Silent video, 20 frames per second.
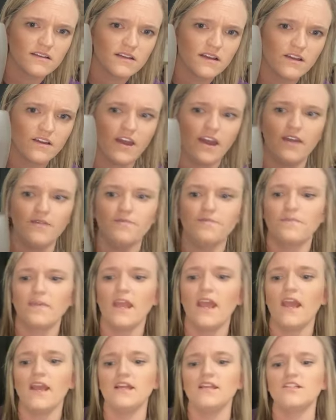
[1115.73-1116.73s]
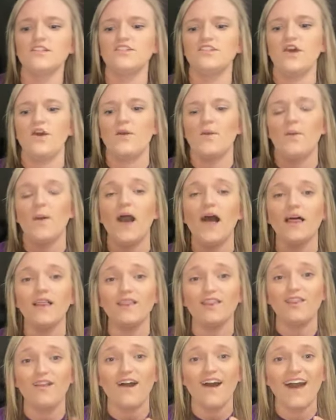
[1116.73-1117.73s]
Okay. So a
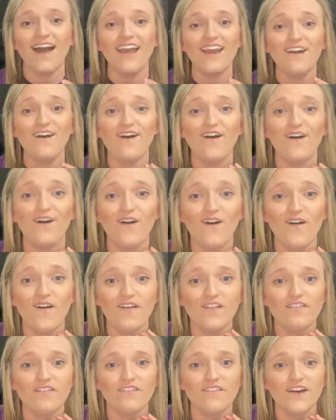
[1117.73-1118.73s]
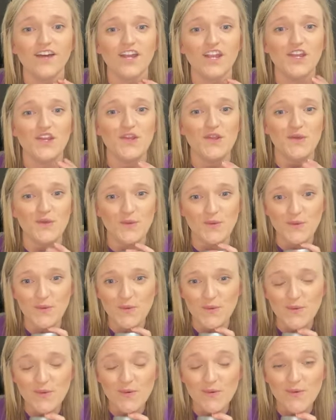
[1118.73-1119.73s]
lot of
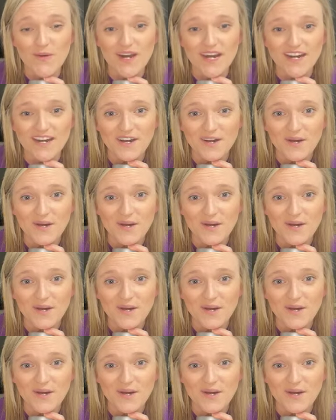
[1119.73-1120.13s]
new